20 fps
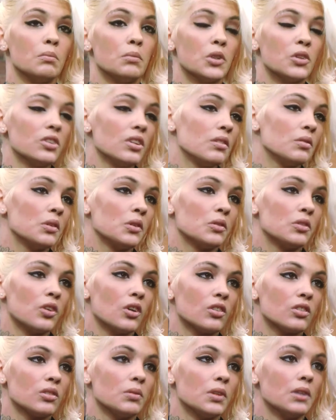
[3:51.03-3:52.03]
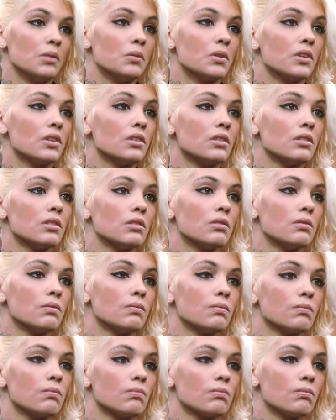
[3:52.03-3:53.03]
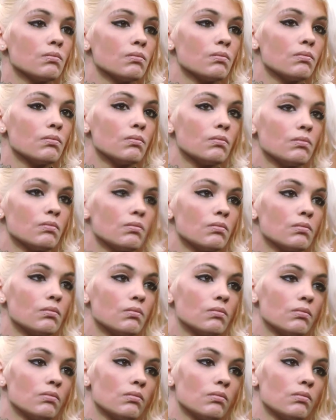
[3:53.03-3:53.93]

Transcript: Most of them don't talk to me anymore. Gee, I wonder